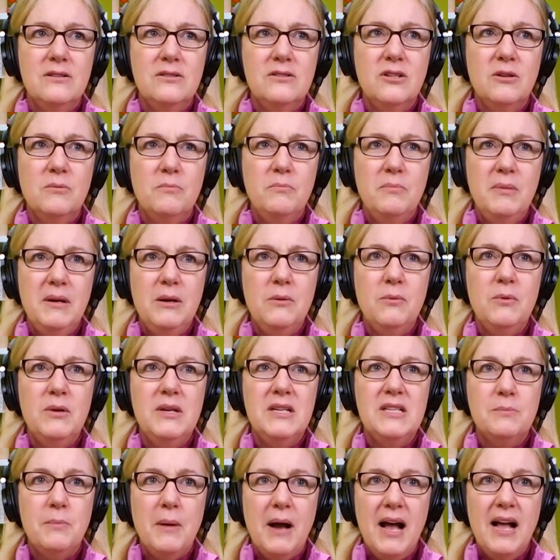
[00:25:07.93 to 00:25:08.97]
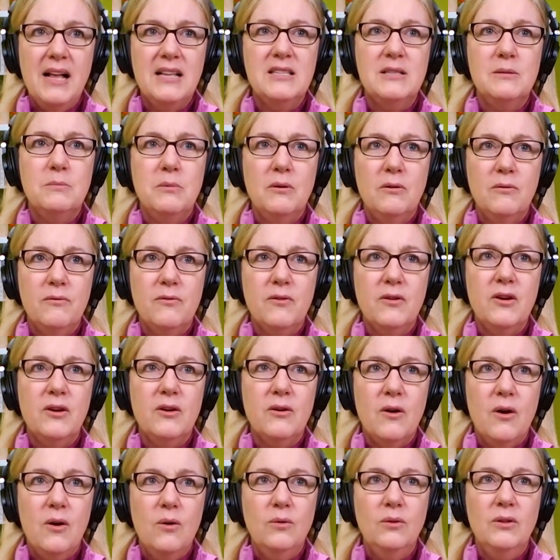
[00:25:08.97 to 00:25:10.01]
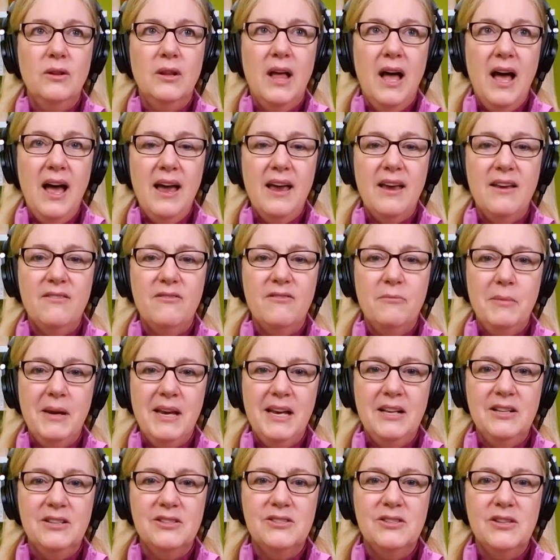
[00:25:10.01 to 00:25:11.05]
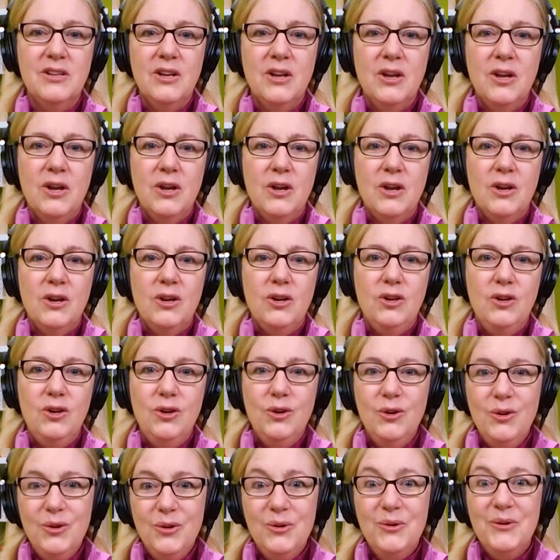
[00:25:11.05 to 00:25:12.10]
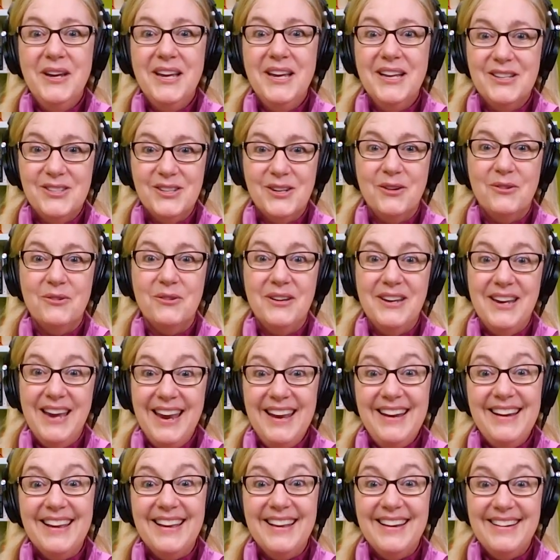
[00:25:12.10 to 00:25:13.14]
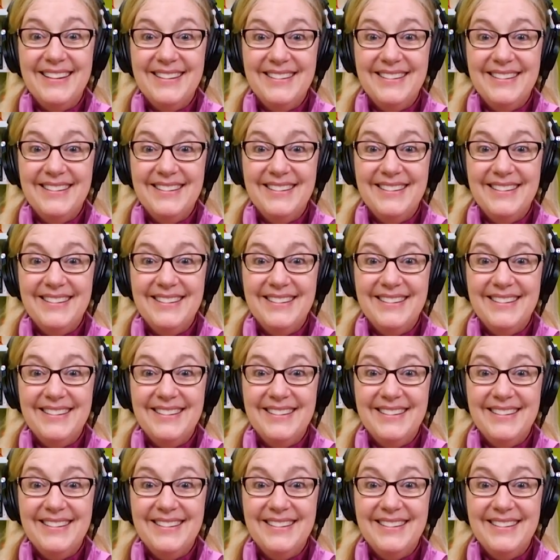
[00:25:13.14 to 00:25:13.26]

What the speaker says: to be responsible for your own life means you get to create it.